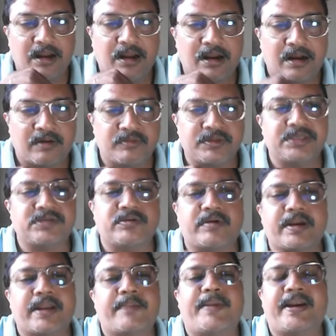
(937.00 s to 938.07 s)
how the
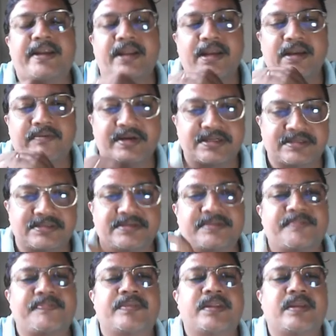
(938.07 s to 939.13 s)
solar panel works,
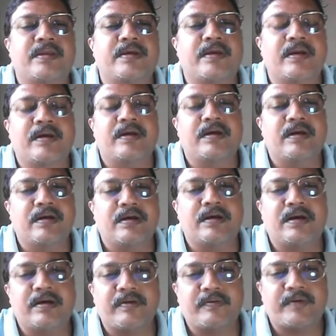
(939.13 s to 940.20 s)

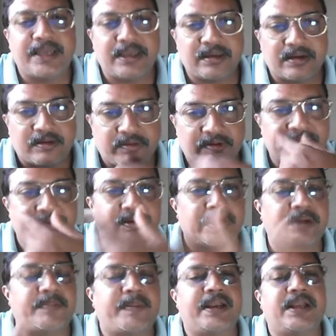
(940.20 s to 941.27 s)
why our
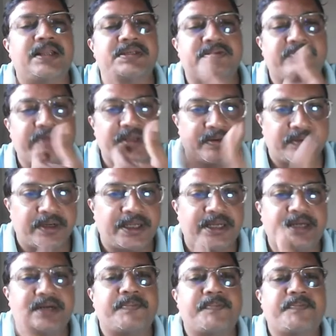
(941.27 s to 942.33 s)
solar panel is very
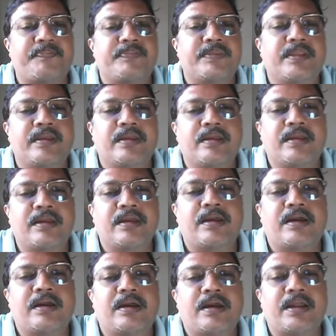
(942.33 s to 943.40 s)
unique,
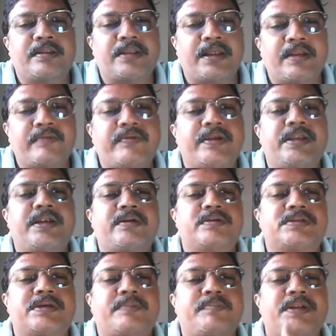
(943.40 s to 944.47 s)
and then we need to
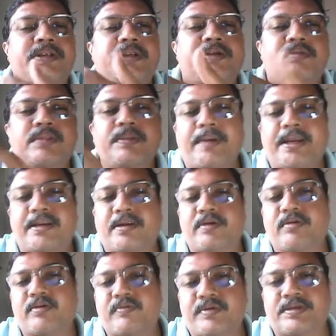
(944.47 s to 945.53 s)
submit it to the
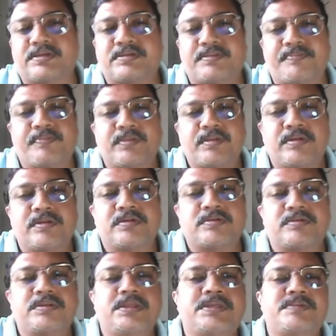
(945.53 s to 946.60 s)
patent office.
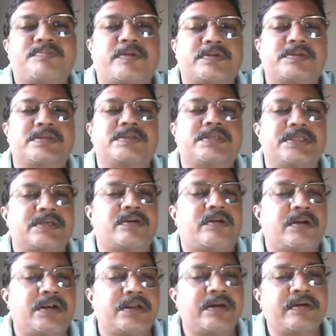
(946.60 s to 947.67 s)
So this process is
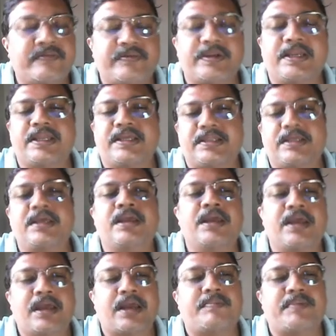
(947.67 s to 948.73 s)
called filling the
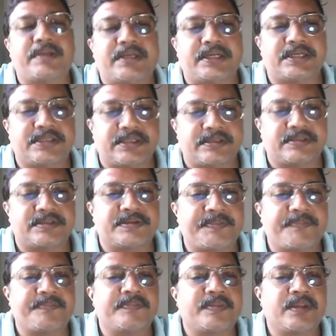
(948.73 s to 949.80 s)
applications.
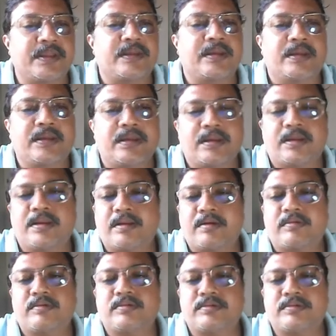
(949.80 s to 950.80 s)
Now,